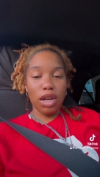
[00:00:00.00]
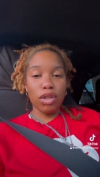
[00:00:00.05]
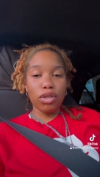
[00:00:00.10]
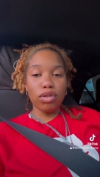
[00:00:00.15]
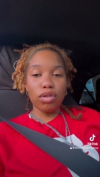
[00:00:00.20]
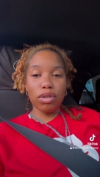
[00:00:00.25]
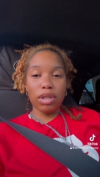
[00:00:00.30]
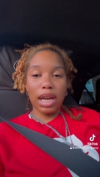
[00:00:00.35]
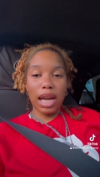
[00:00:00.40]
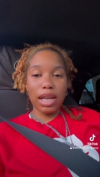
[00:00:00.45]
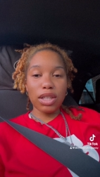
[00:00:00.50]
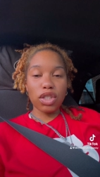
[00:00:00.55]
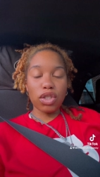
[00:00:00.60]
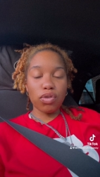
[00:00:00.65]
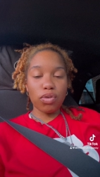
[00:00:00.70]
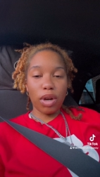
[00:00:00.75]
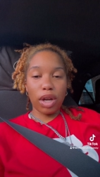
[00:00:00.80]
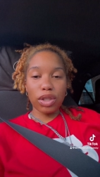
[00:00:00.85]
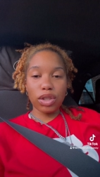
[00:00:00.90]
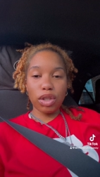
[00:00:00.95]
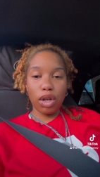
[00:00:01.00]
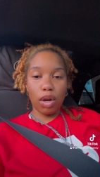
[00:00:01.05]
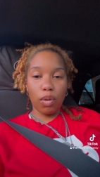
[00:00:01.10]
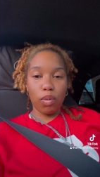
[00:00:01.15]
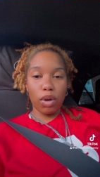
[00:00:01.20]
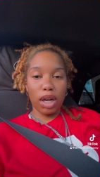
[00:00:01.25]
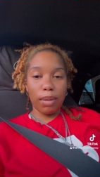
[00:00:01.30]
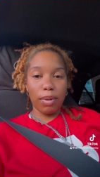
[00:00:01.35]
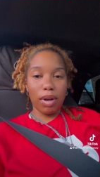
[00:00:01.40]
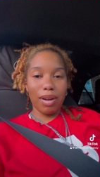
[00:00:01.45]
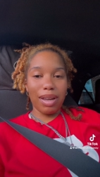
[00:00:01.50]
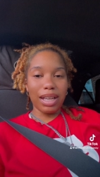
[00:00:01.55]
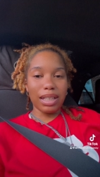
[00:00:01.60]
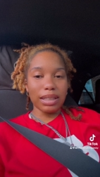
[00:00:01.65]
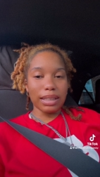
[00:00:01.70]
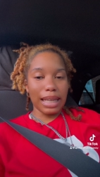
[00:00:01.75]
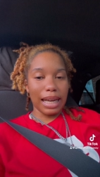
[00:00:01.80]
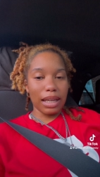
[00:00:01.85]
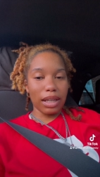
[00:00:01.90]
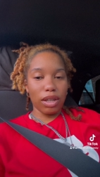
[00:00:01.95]
Do not stress or worry about
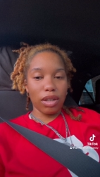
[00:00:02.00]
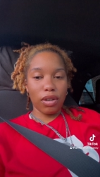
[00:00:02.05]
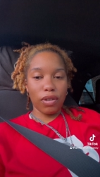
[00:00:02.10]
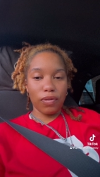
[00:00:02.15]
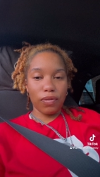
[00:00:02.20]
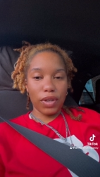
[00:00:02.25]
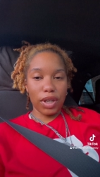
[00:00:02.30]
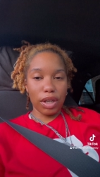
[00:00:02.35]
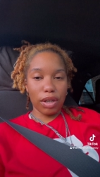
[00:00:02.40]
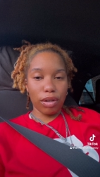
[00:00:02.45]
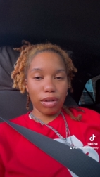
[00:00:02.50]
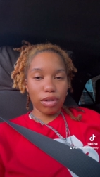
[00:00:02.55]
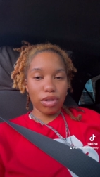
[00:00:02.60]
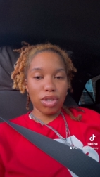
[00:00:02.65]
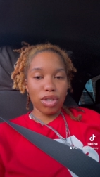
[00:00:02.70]
anxiety or fears.